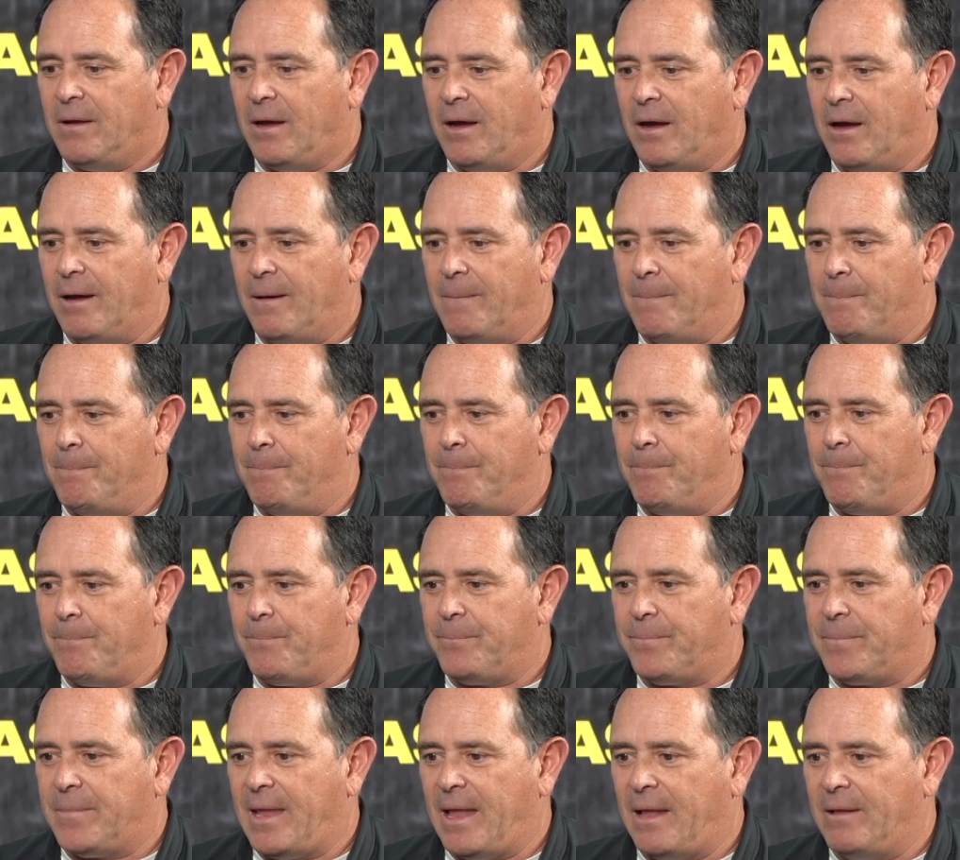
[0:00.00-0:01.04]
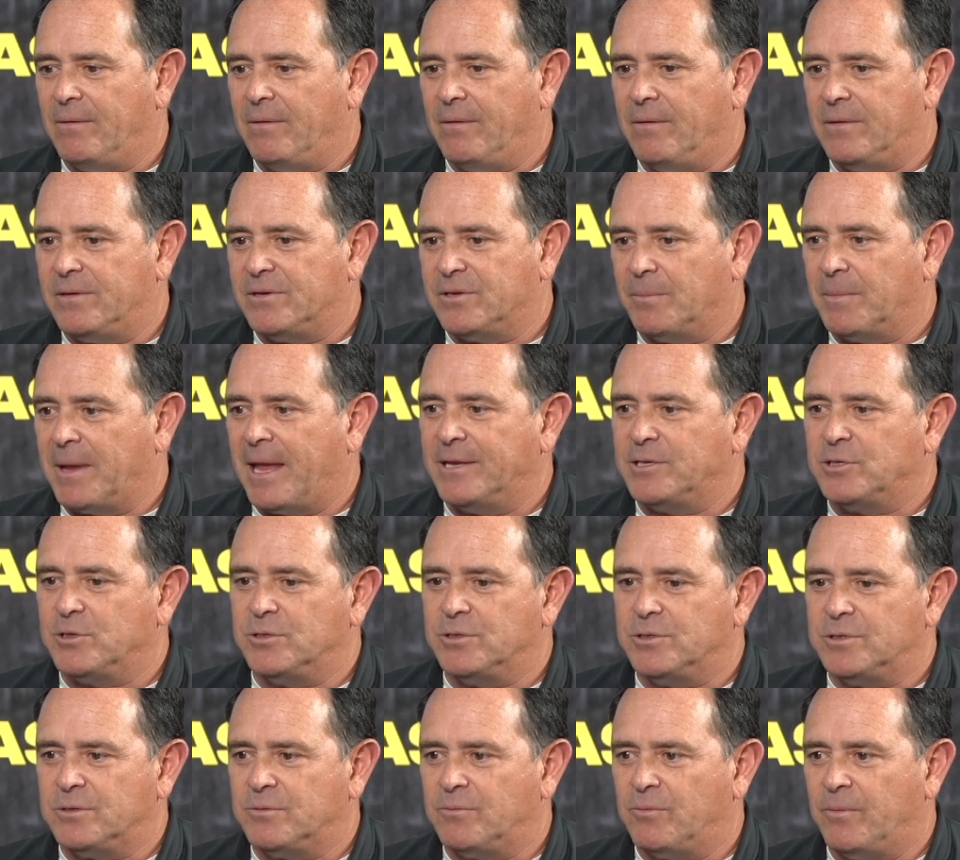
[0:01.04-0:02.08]
in some
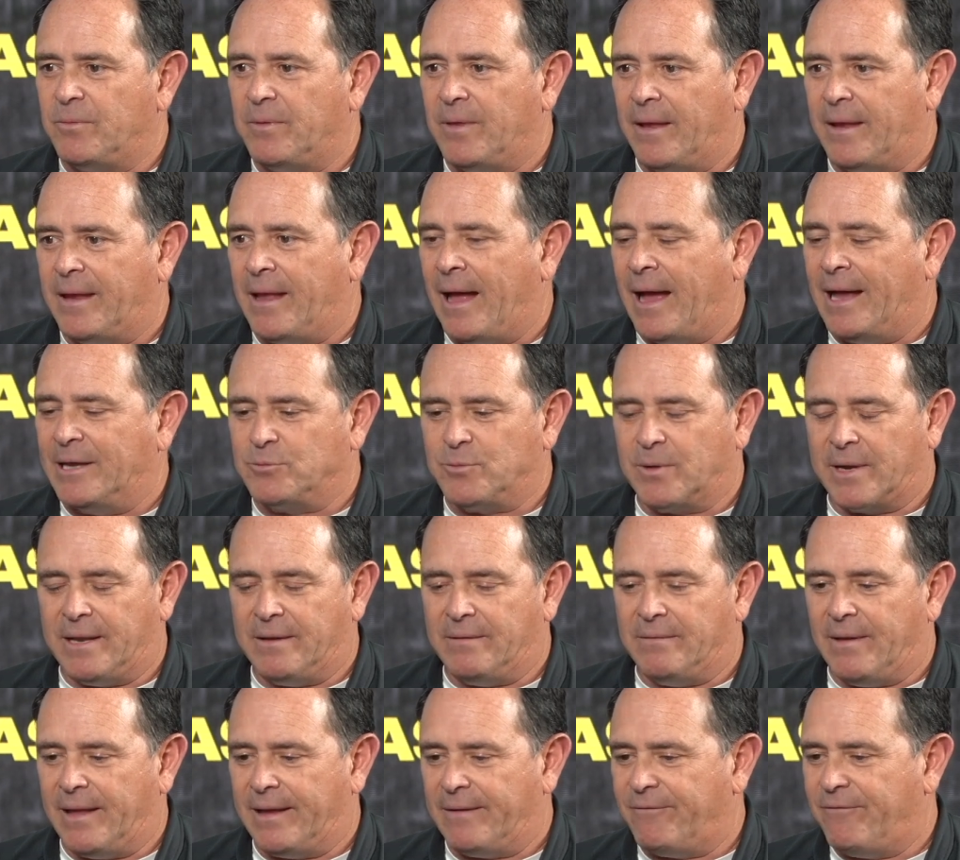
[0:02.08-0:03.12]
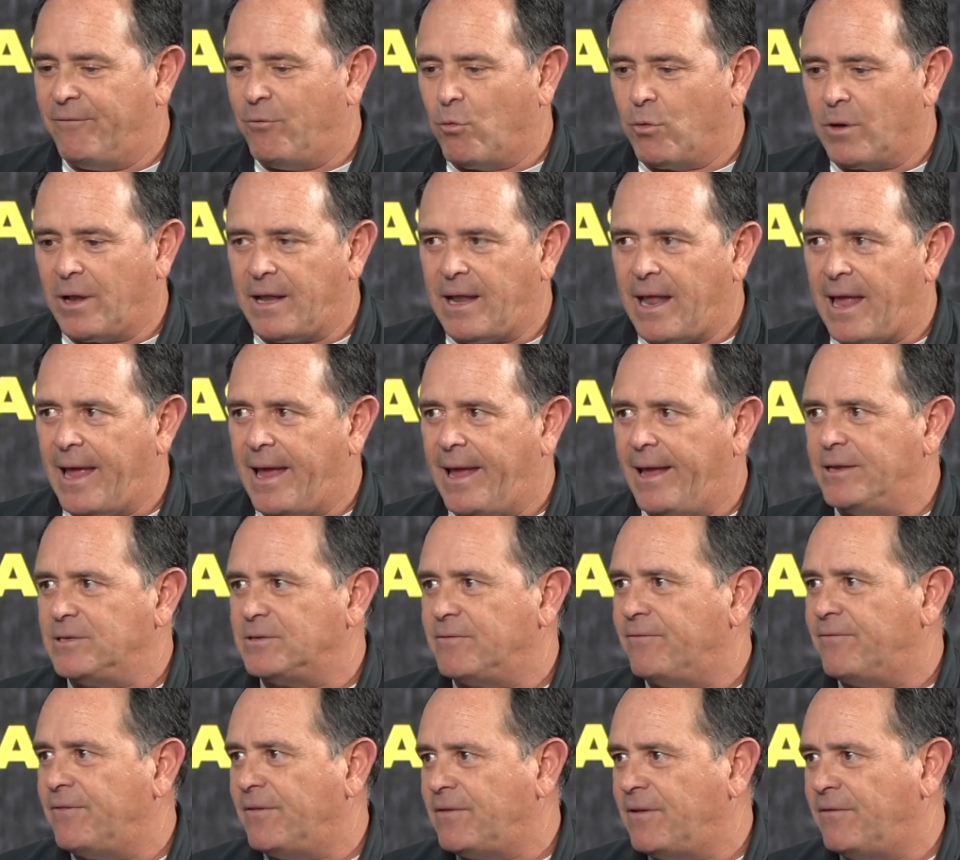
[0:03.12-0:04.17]
cases, the guys were getting like 40
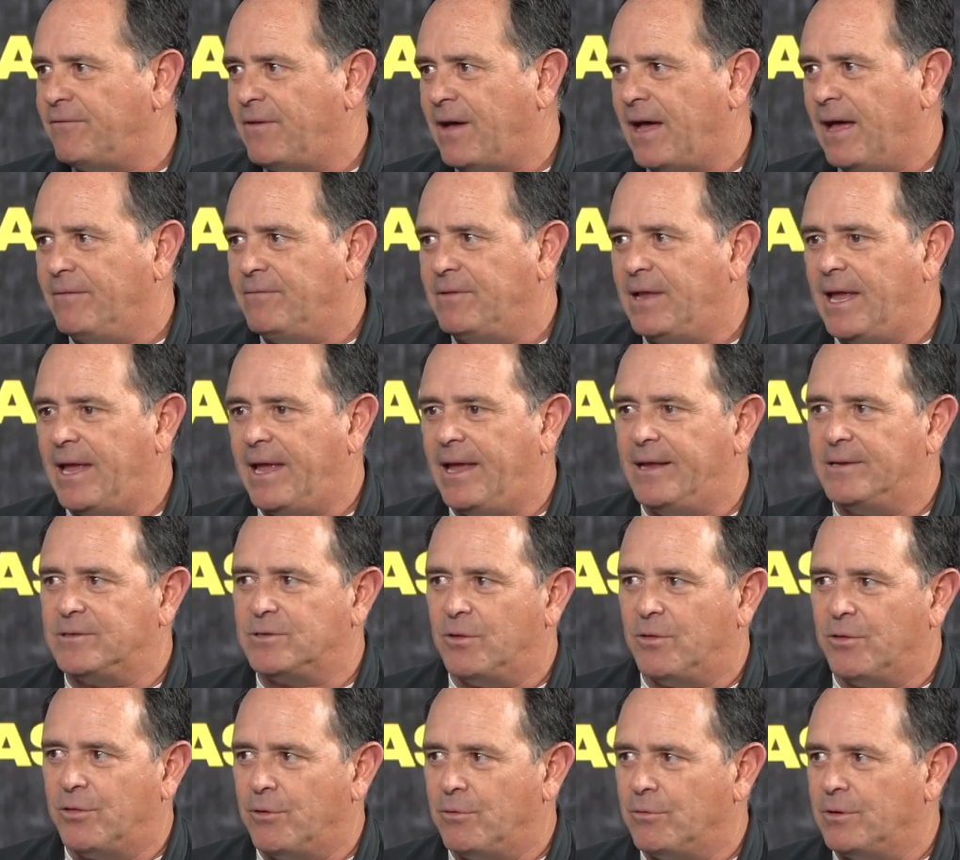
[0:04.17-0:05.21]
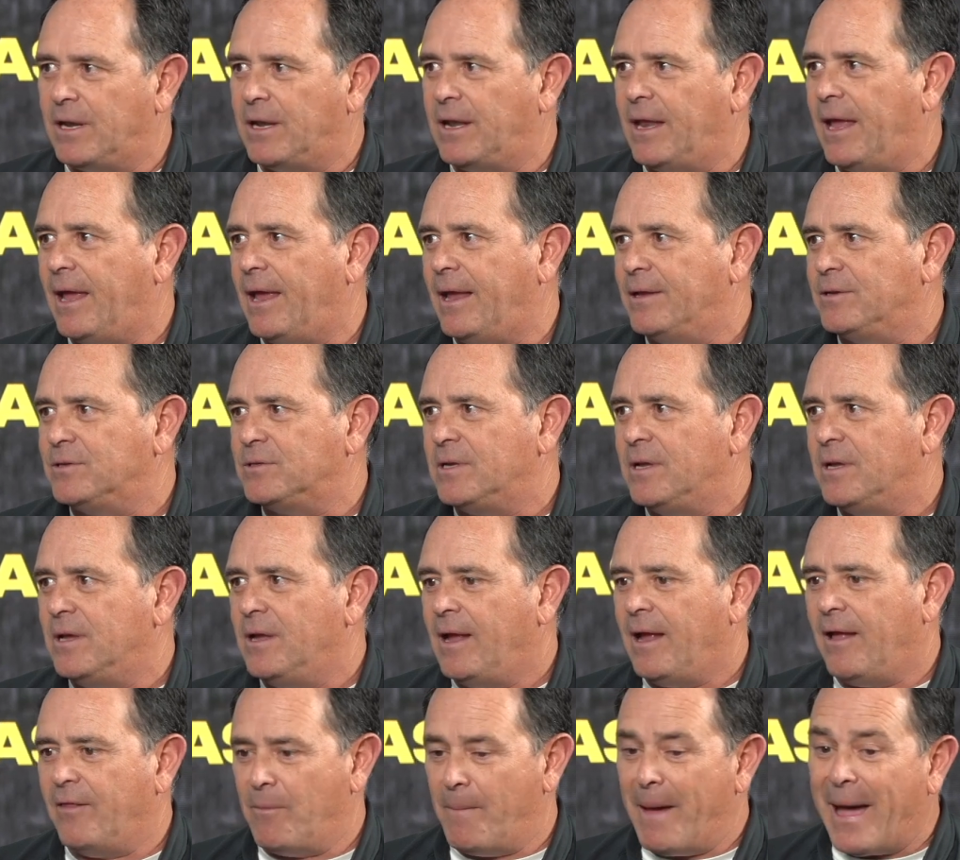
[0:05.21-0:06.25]
days and 55 days and 30 days.
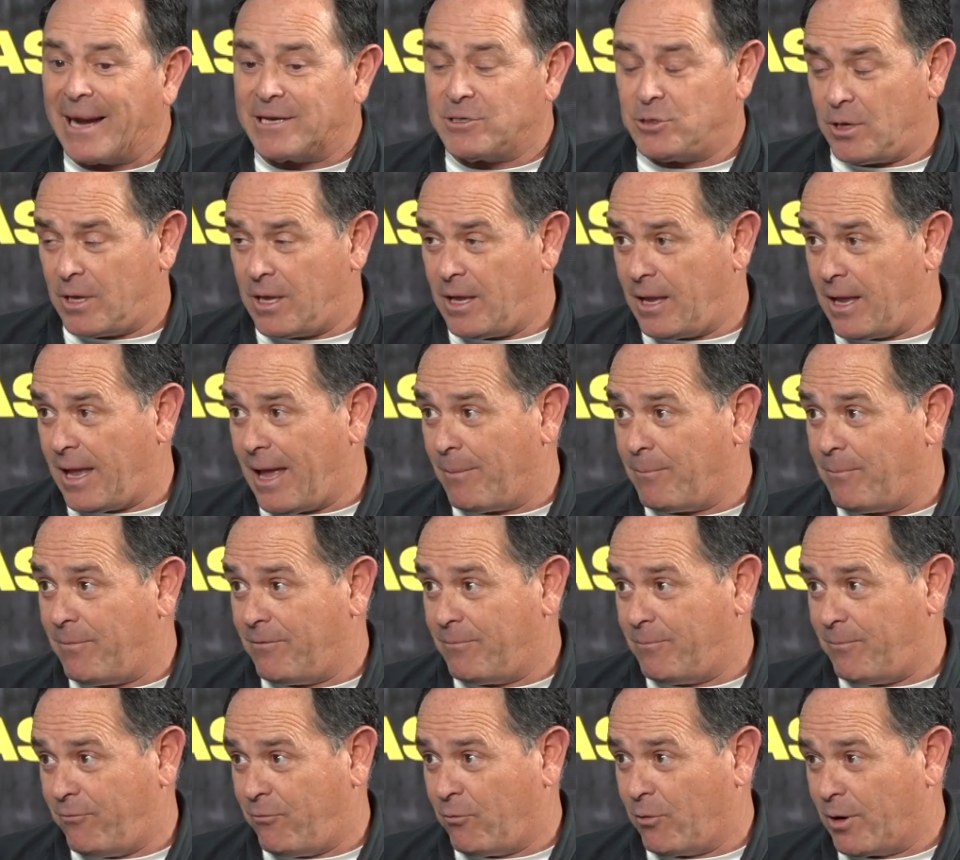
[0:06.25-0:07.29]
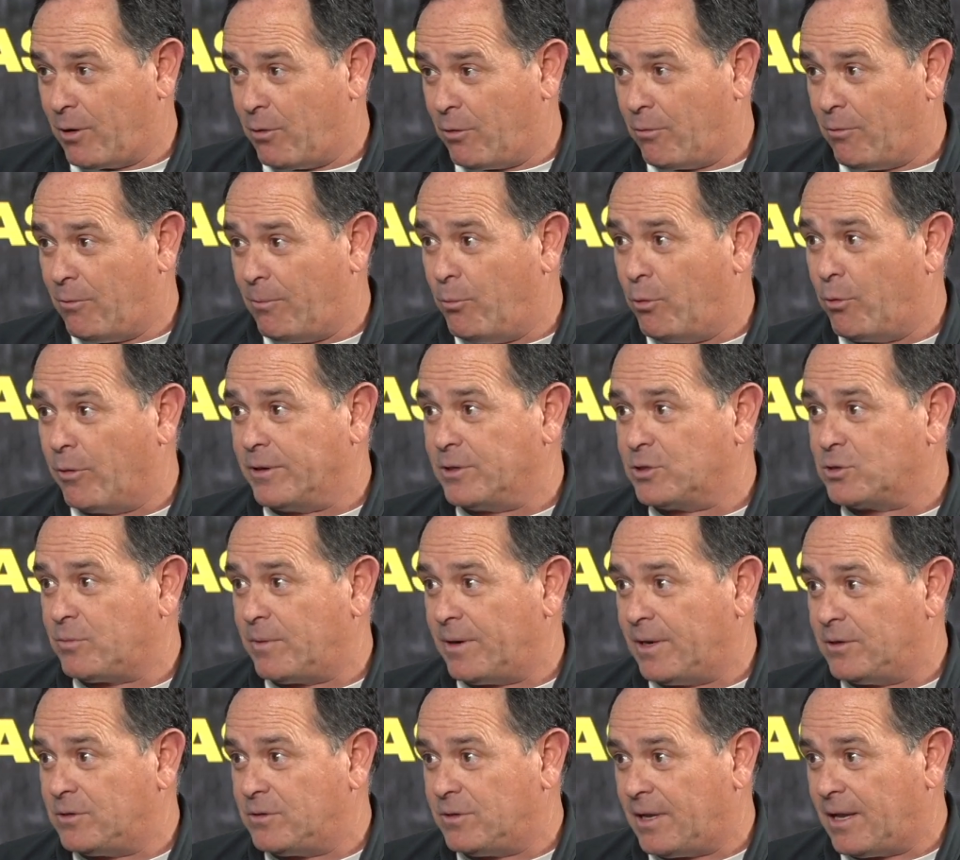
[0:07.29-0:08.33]
And the max you can get before you go to a board is
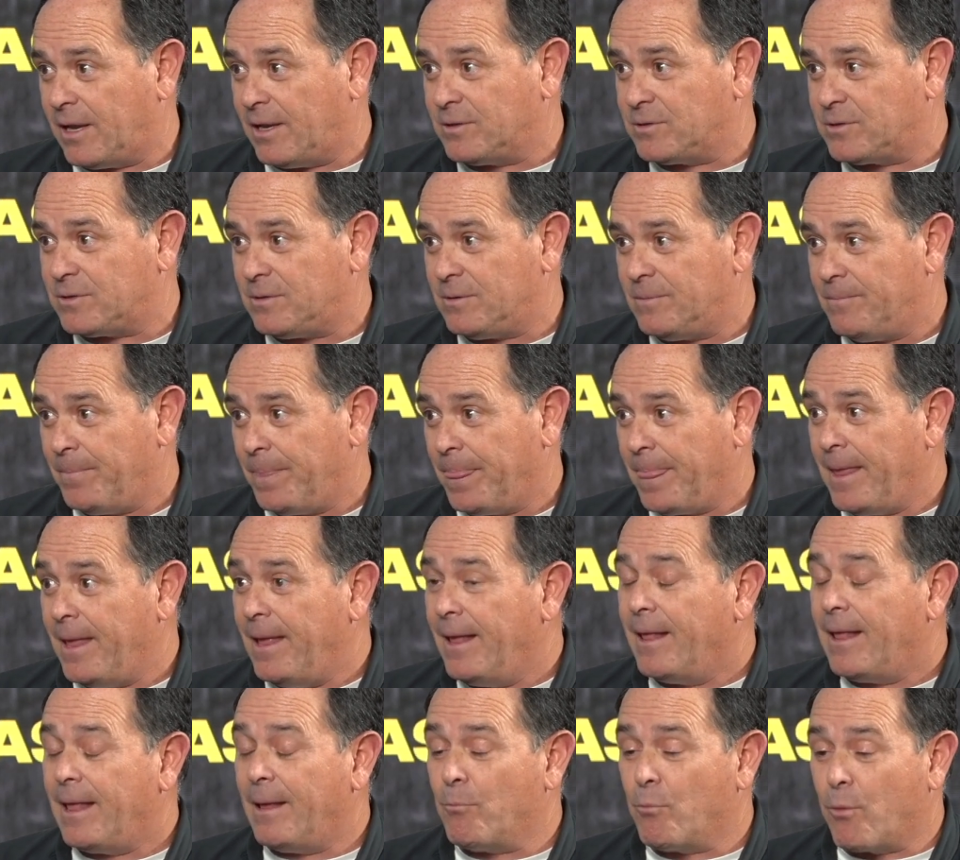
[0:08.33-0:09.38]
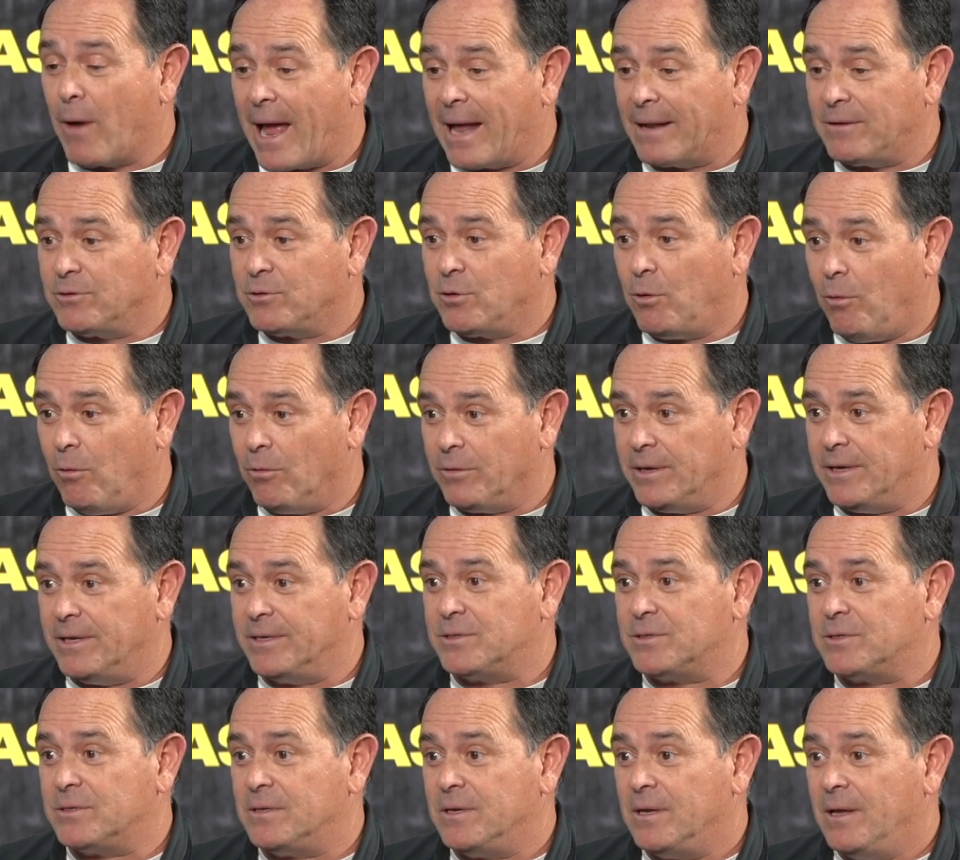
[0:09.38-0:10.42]
22 days. And Bratton told
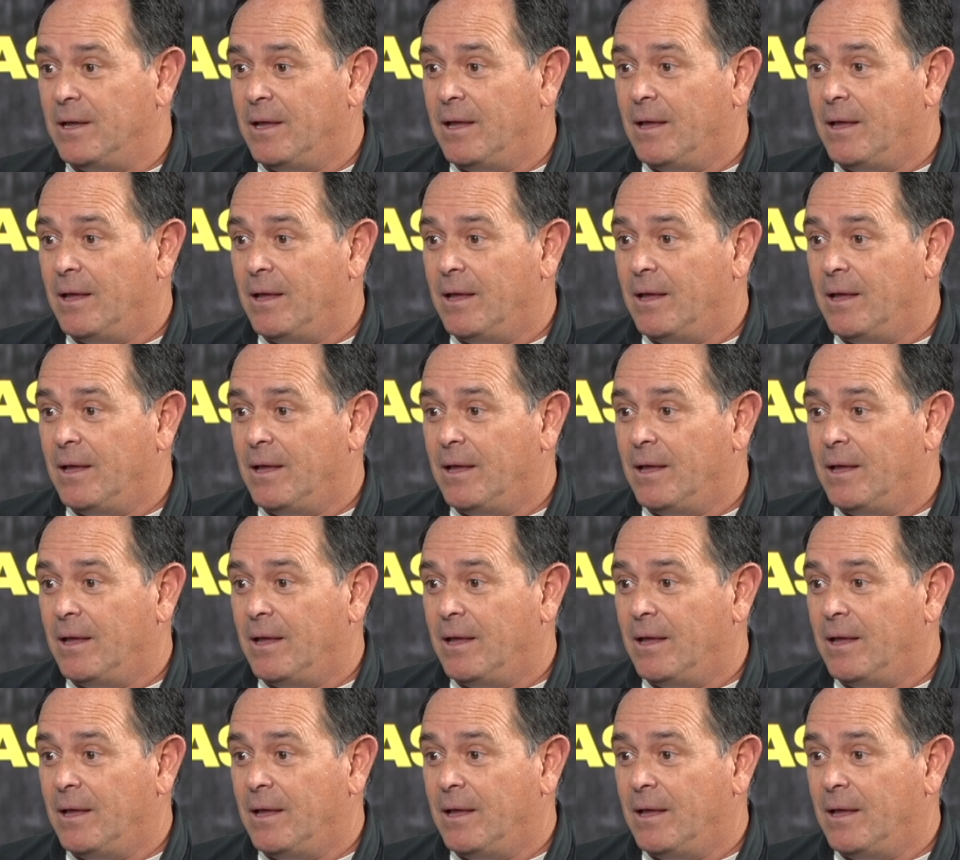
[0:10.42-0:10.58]
us,